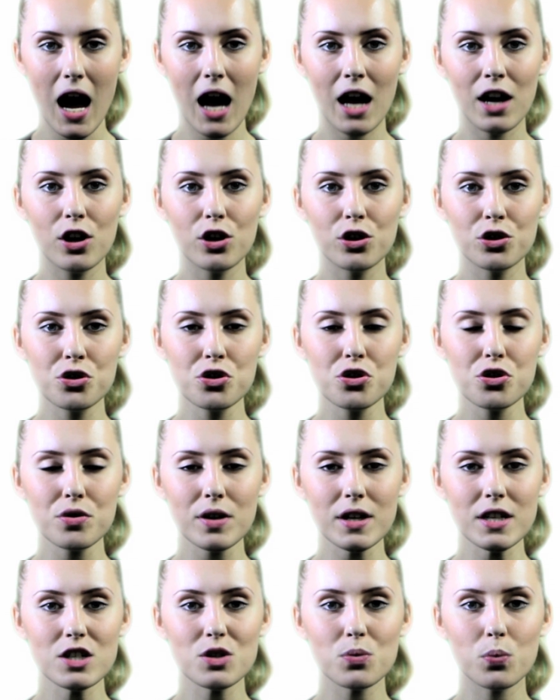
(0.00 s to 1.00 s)
and
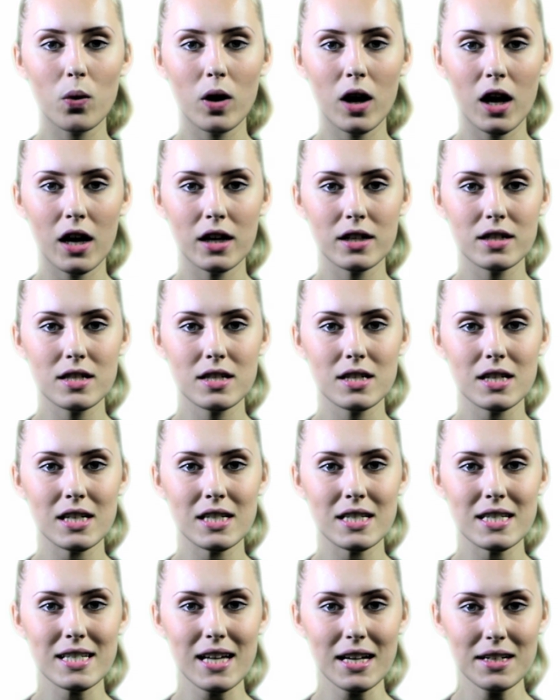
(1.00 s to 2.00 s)
unstressed words
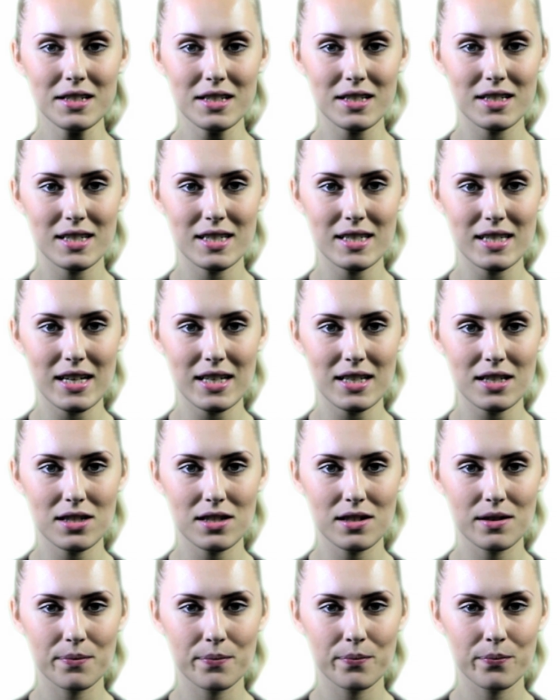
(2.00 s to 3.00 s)
in
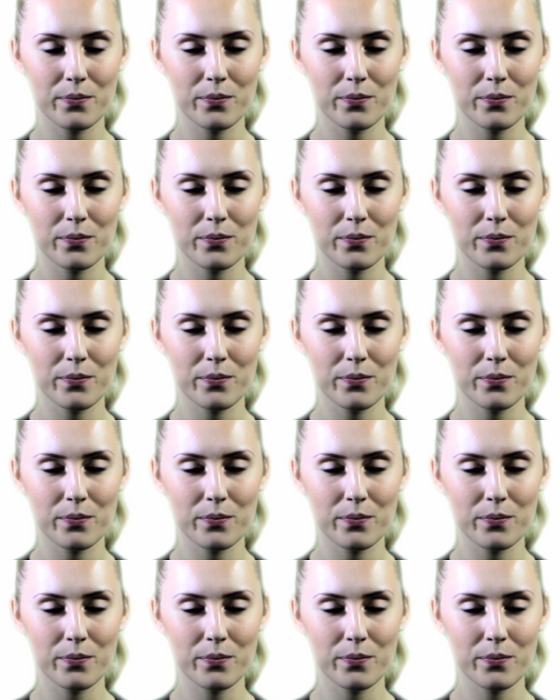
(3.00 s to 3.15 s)
sentences.